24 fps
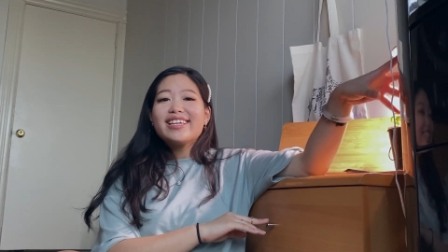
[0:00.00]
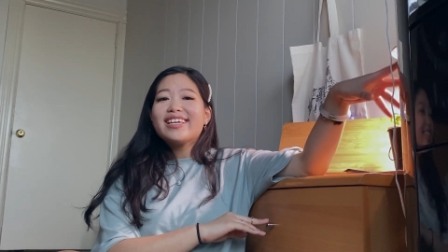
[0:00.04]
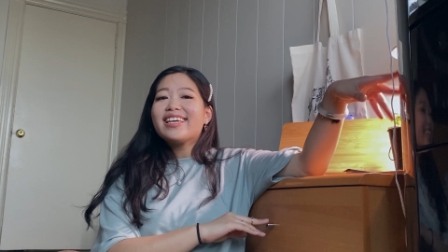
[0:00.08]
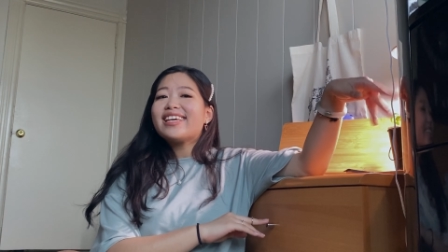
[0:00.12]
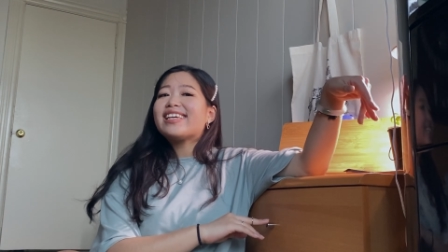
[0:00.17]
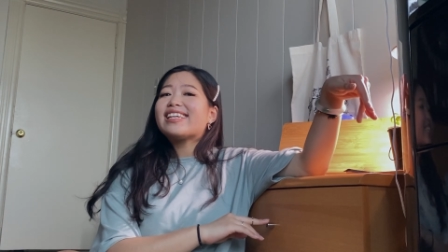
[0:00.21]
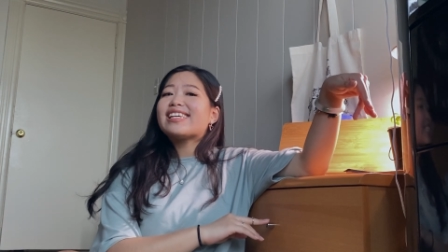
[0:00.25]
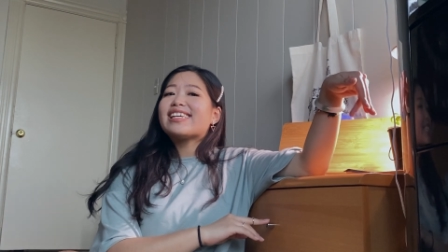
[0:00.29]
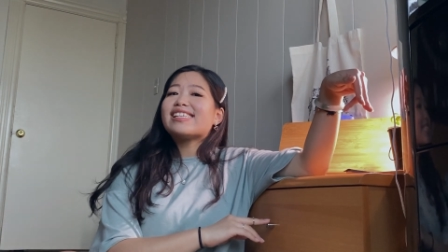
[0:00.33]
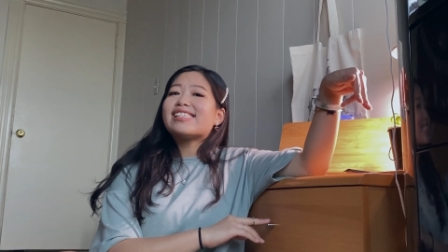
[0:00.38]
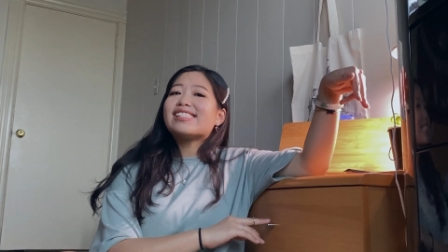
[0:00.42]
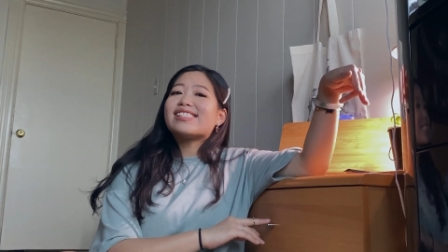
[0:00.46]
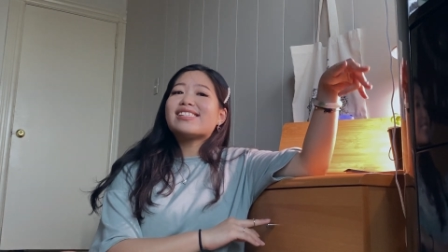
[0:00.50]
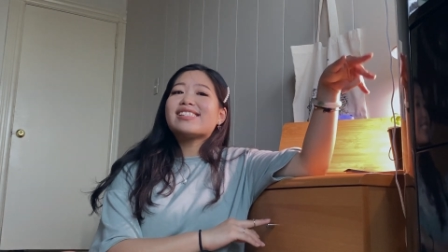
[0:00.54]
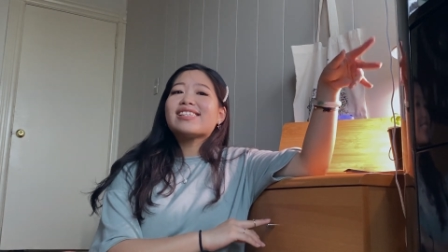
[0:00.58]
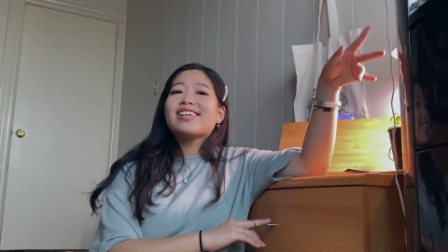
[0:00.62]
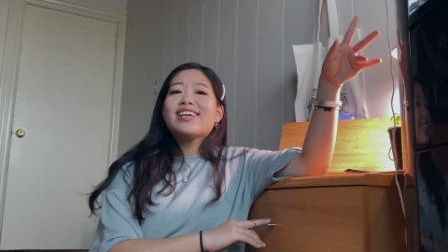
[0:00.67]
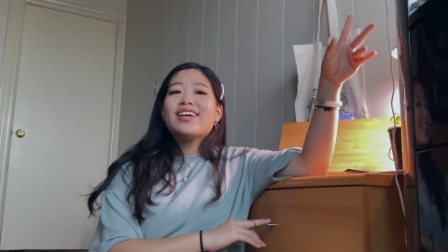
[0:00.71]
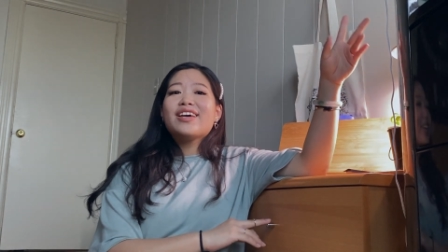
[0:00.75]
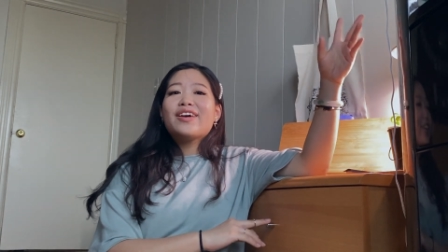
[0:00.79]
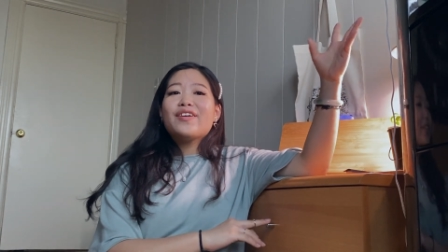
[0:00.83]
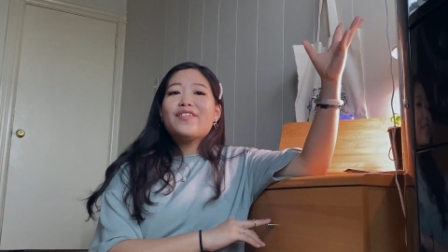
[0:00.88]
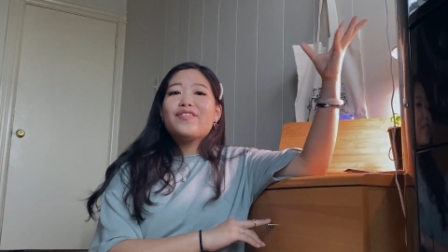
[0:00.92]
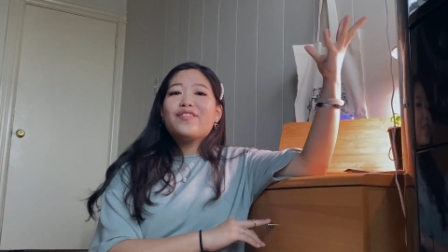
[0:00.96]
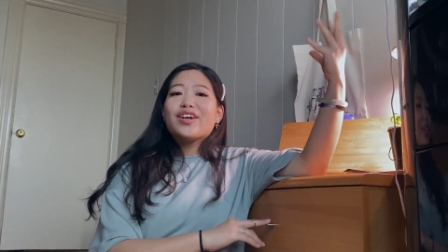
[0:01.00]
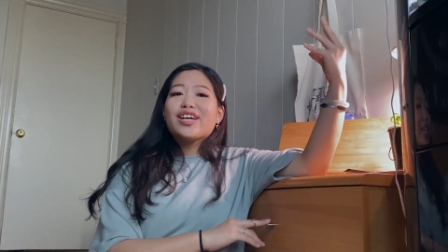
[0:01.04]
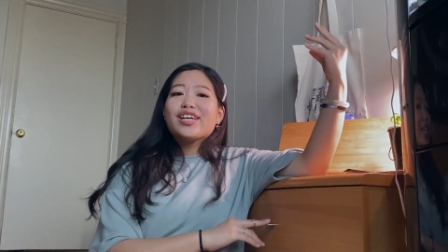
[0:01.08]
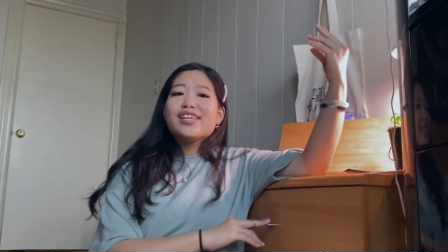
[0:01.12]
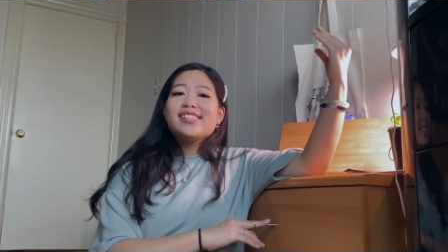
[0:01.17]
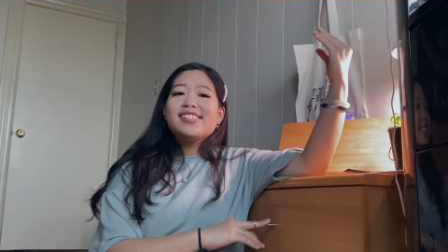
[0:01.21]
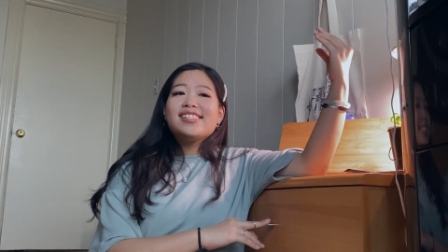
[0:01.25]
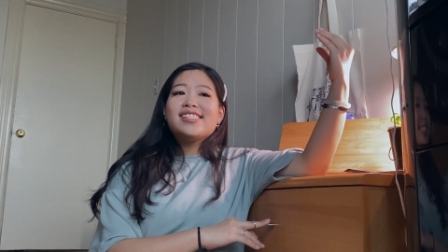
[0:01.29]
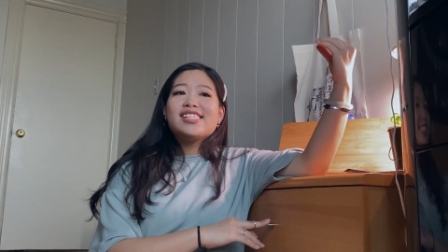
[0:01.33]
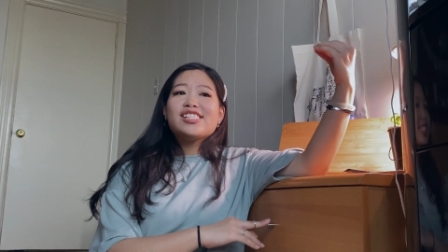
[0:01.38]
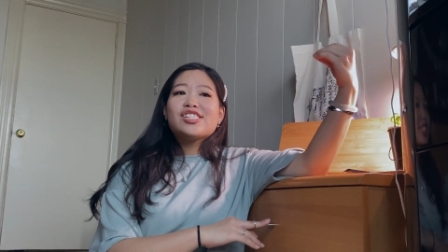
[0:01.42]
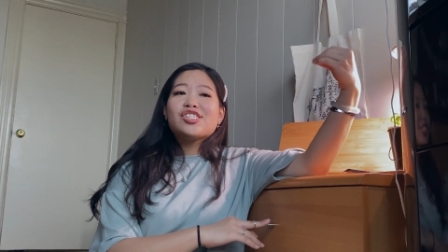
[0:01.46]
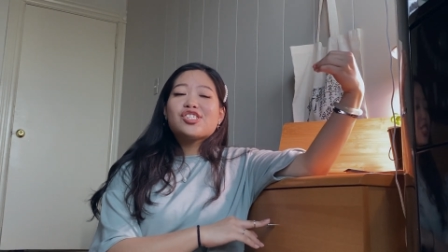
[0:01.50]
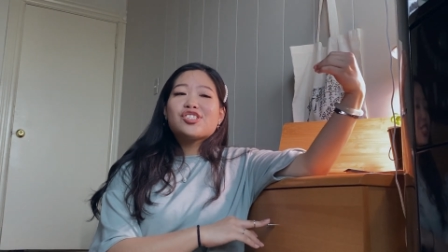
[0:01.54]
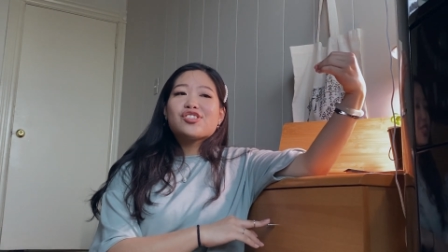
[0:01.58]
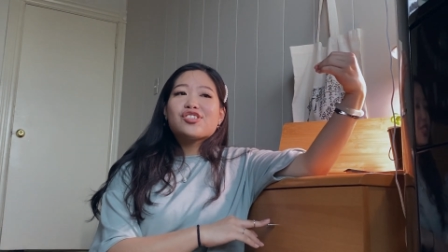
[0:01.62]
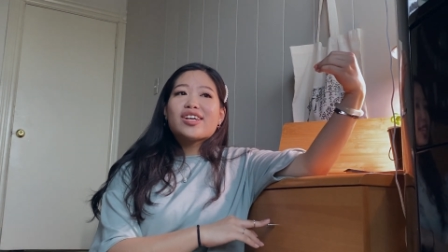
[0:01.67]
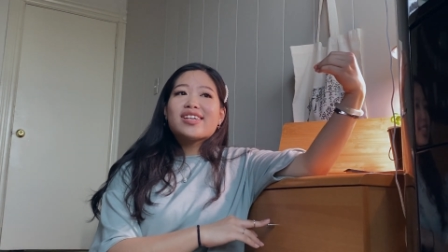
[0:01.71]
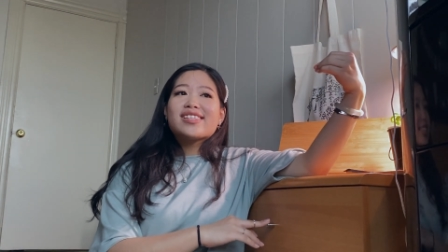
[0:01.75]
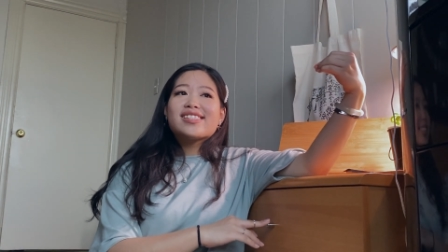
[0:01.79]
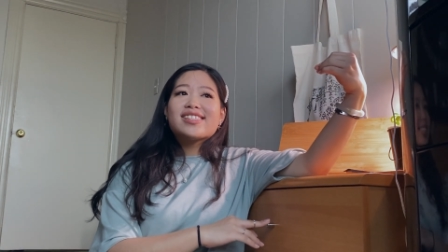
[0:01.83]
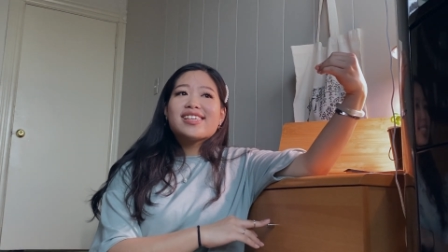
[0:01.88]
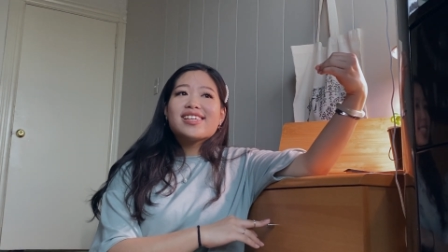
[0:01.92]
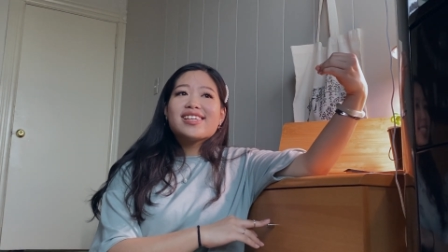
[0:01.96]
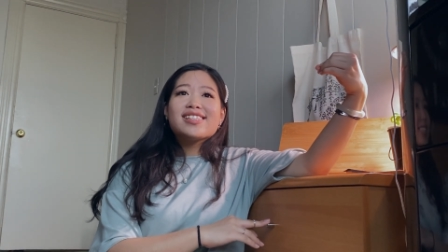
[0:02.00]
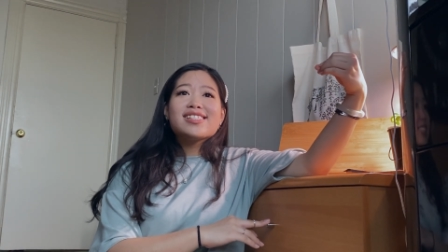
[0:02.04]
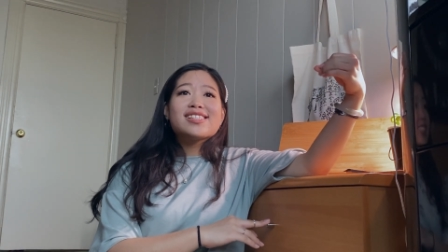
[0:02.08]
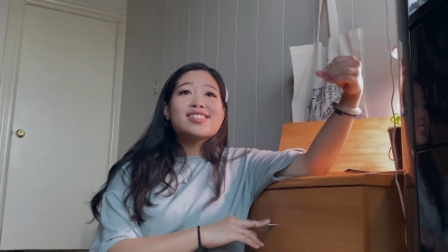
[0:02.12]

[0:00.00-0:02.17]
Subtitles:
It is very de-stressing